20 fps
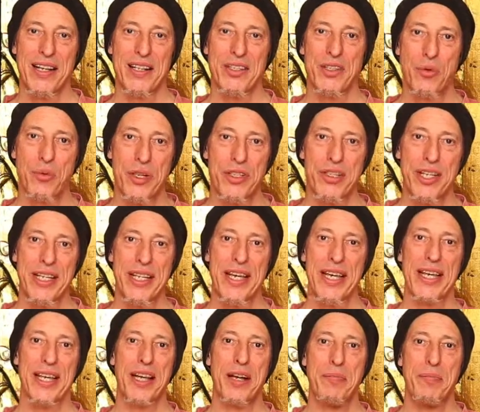So once
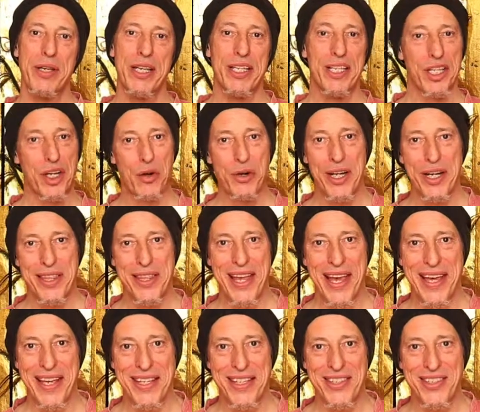again, a big yoga
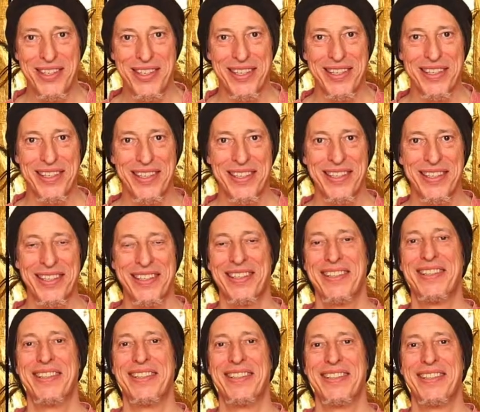thanks.
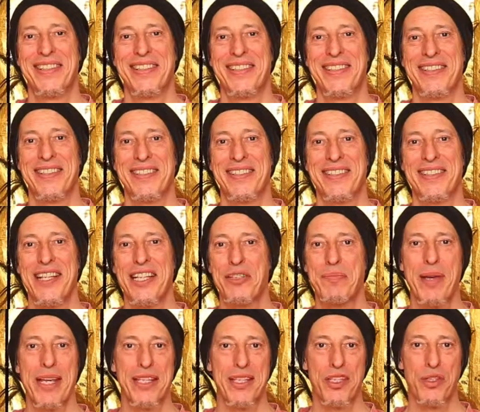
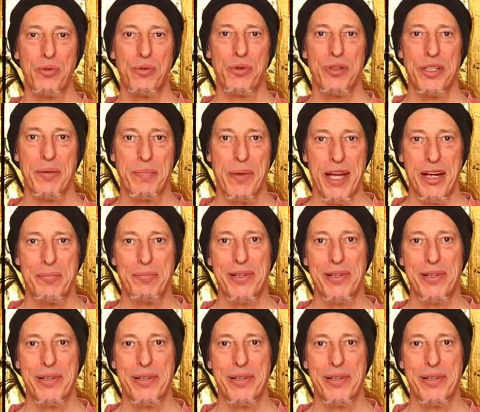Let's make this world a better